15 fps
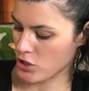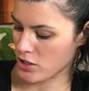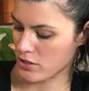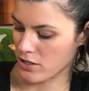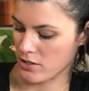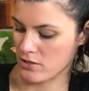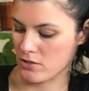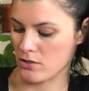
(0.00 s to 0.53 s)
It's
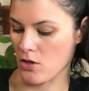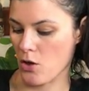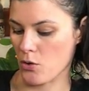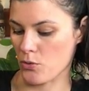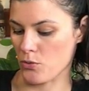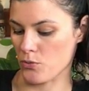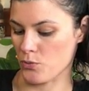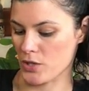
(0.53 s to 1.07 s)
a
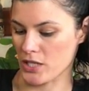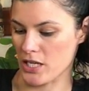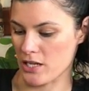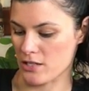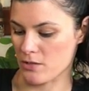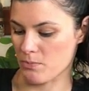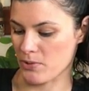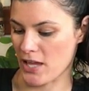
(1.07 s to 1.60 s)

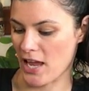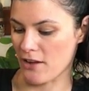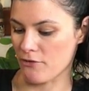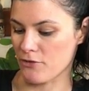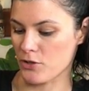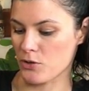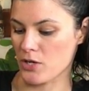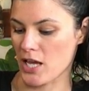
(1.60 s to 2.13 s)
slow-release plant
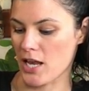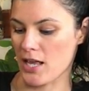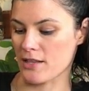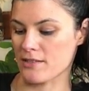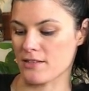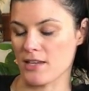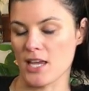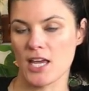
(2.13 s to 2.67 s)
food, and
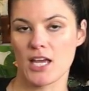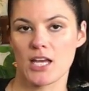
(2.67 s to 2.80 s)
it's